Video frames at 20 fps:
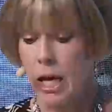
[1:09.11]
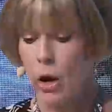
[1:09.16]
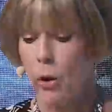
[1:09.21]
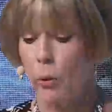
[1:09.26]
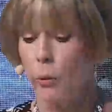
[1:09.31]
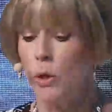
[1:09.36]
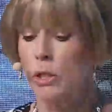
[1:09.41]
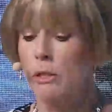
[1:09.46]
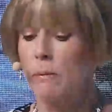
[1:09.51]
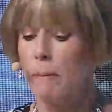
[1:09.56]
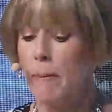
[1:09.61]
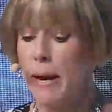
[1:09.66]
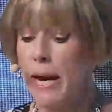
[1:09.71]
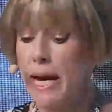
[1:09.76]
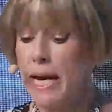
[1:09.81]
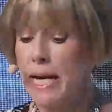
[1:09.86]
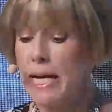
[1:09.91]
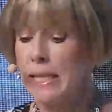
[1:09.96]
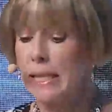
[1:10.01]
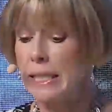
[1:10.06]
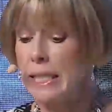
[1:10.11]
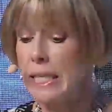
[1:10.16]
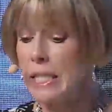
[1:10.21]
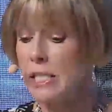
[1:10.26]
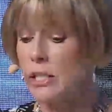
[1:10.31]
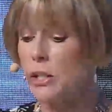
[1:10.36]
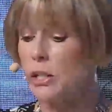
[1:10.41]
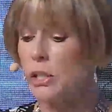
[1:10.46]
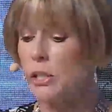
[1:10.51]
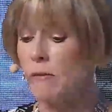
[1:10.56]
which may lead to
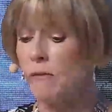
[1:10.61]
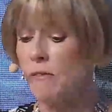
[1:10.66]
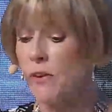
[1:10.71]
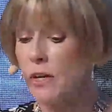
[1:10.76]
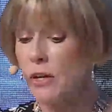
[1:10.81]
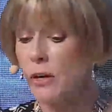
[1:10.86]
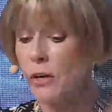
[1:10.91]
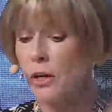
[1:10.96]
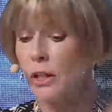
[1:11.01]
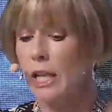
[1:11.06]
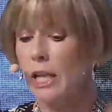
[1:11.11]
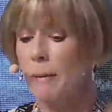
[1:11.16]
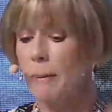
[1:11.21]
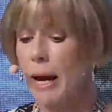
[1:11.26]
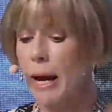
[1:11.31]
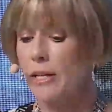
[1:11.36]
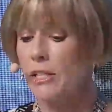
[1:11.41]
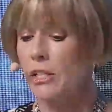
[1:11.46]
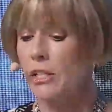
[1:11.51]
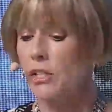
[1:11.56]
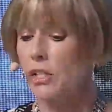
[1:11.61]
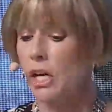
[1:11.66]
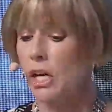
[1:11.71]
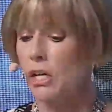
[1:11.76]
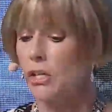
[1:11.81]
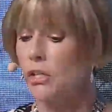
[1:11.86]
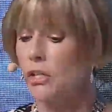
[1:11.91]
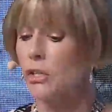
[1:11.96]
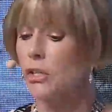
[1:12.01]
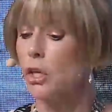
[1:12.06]
severe climatic
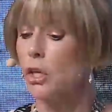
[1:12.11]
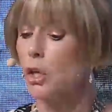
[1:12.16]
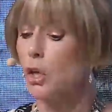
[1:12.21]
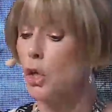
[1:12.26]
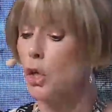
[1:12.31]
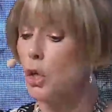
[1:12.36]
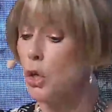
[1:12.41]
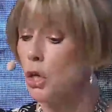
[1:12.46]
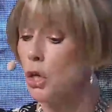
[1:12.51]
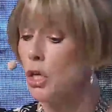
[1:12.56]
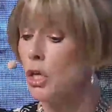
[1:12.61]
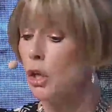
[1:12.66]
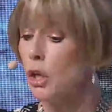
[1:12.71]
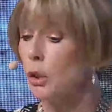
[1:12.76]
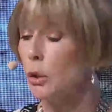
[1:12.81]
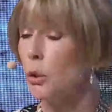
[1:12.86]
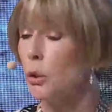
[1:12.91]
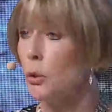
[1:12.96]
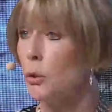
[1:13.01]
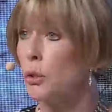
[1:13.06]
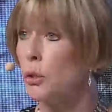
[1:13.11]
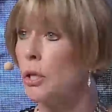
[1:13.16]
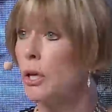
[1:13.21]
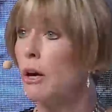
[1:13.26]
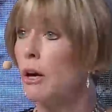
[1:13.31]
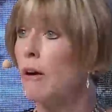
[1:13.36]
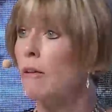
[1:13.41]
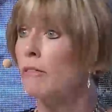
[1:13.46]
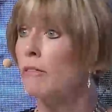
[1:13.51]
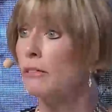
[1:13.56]
changes that could include
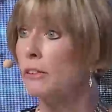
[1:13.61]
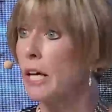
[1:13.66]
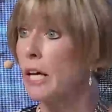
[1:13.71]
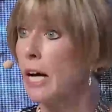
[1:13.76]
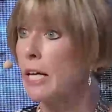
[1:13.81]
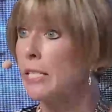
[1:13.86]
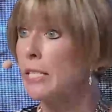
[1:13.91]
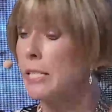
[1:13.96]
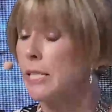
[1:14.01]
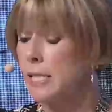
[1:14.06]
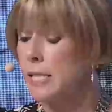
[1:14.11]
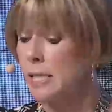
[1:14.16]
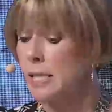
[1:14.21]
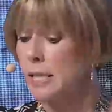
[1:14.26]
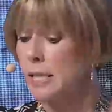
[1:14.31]
floods,